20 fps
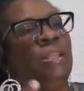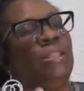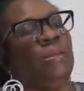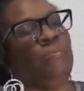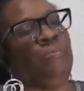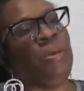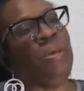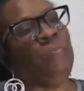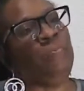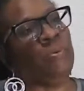
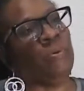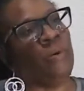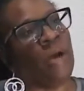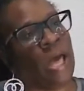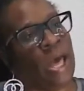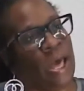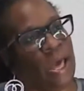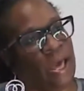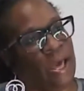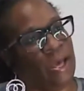the people
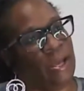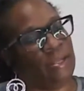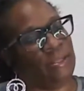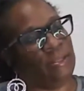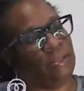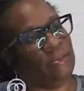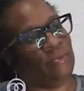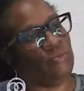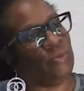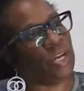had
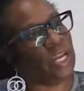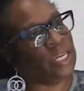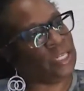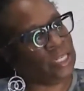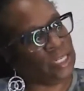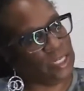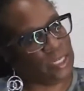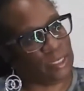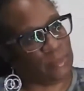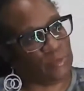
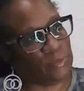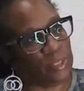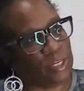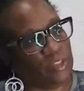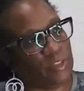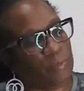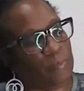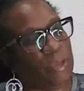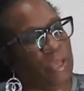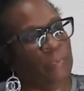relationships with
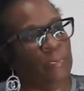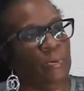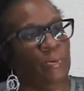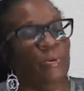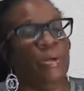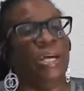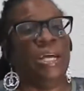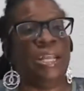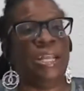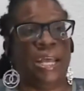other people
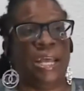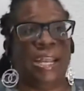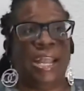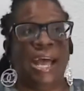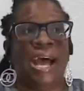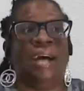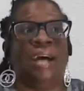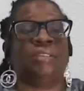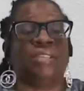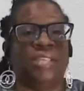that
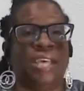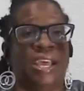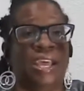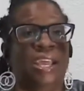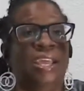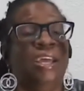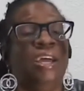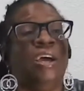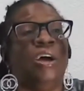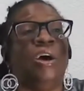now
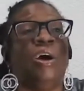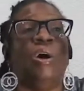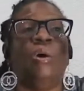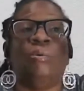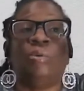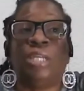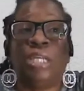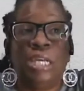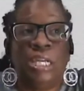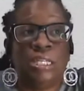say,
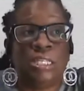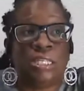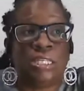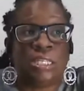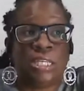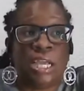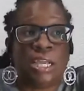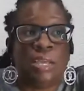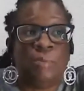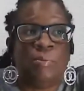"Oh, King is a
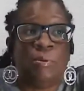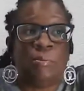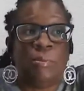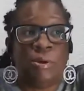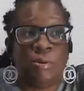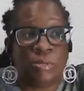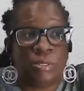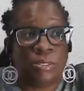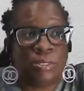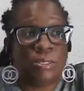junkie
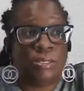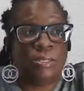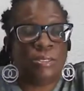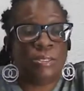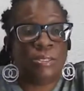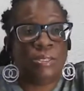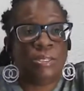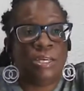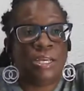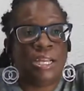promoter,"
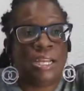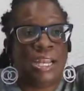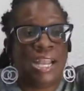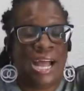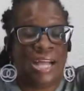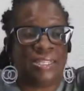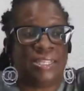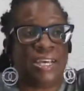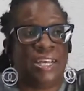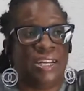
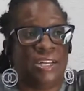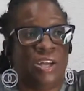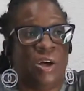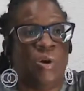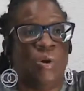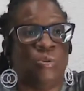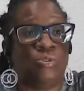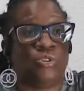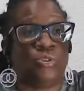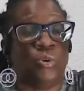not telling the
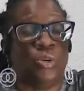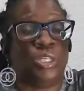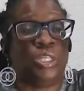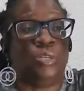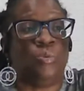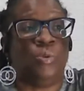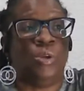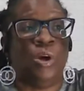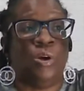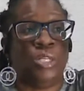whole story.
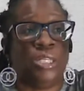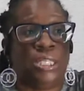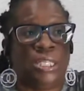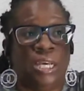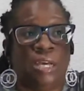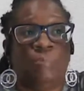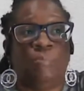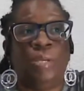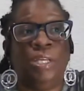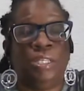See, we only
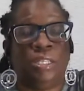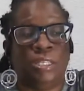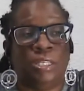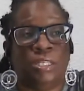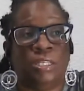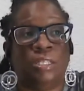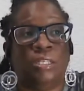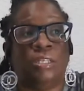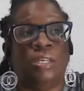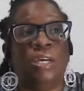tell
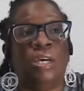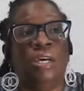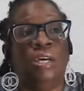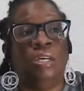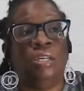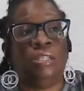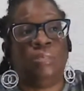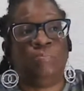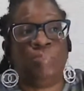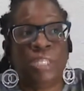pieces
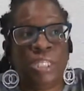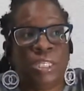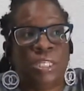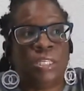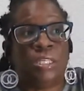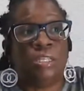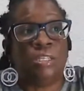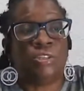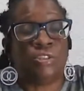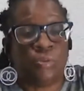
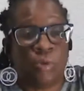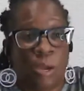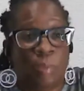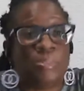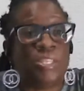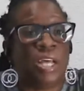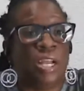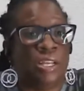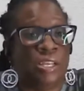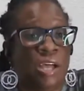of the story.
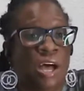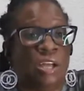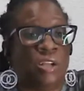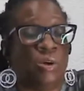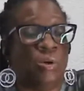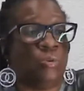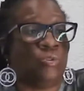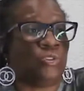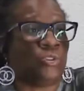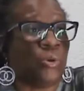I'm telling y'all
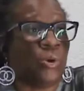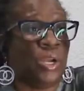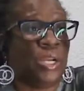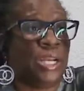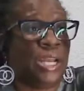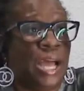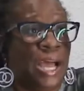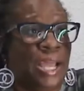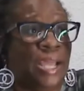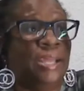the whole
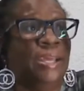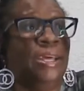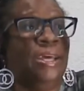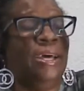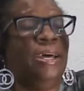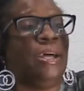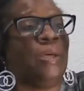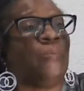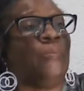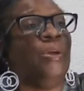story tonight.
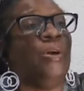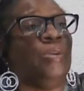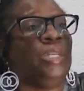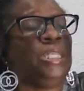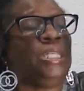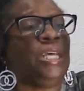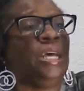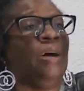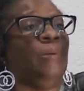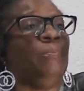We
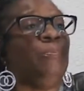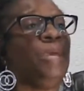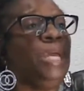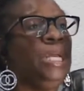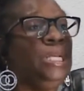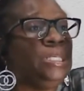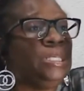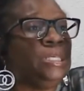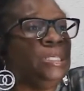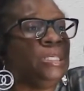only tell
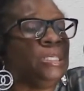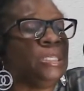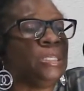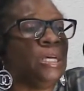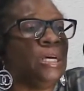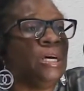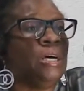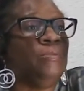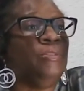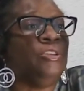
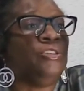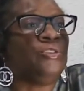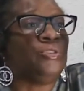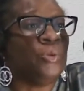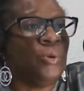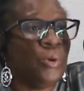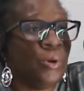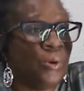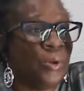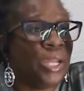pieces of the
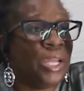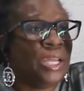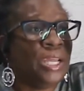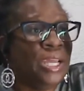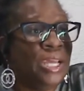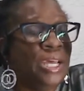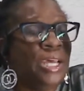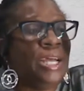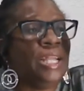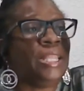story
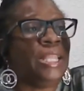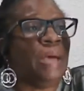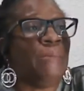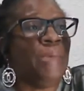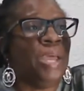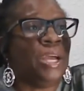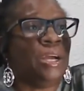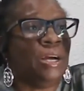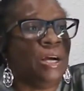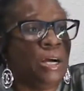
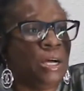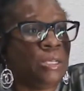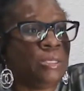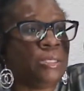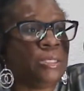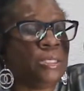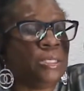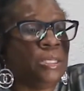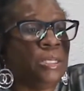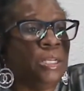that make
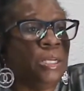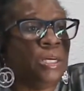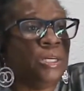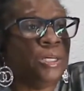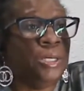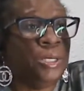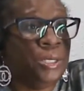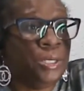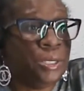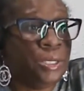us look
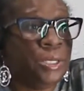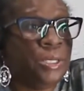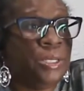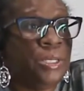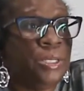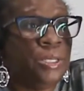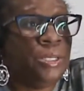good.